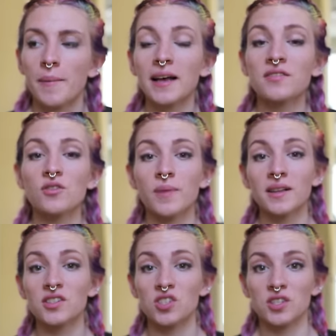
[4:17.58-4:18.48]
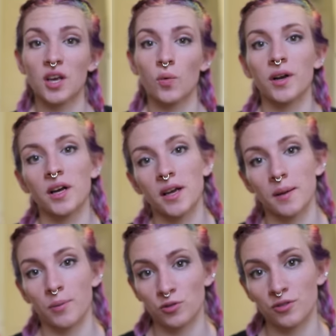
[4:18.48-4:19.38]
few months just working on
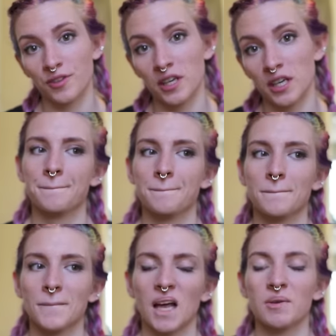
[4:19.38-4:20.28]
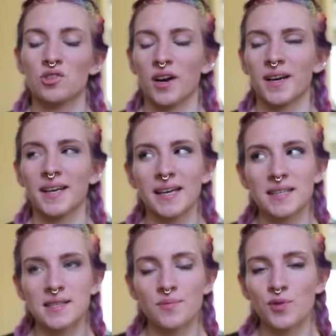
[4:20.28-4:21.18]
hypertrophy, and I've been trying to
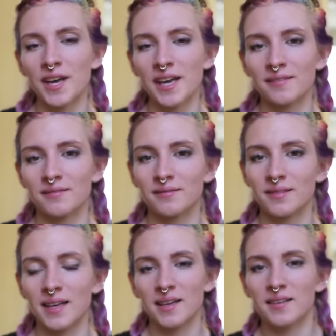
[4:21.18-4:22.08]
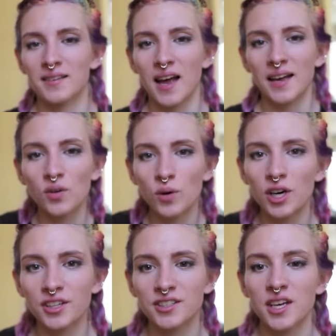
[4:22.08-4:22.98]
gain some weight. It's kind of
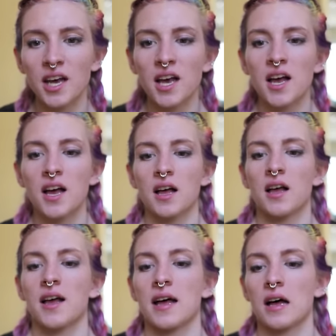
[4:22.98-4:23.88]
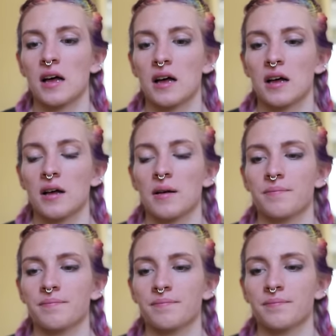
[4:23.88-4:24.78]
worked.
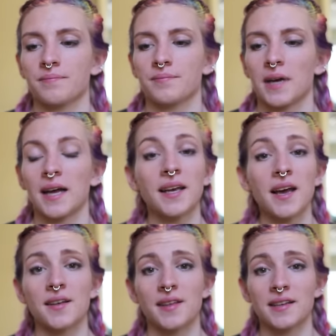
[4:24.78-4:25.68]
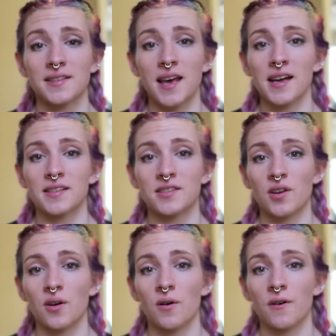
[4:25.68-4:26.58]
And yeah, that's that.
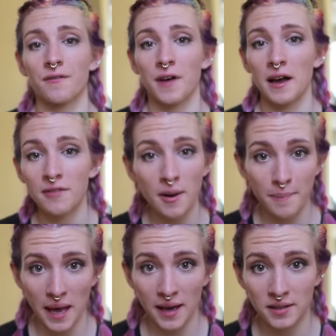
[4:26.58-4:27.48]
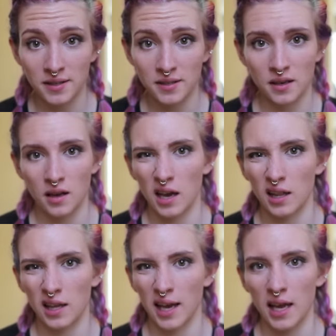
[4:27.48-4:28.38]
So 5 rep max at
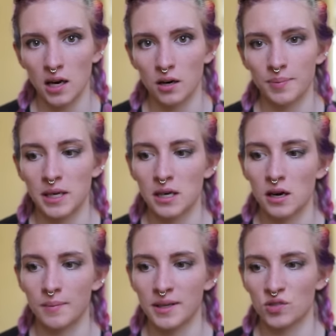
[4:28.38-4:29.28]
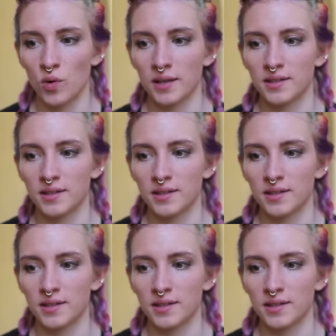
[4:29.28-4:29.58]
an 8 RP on my squat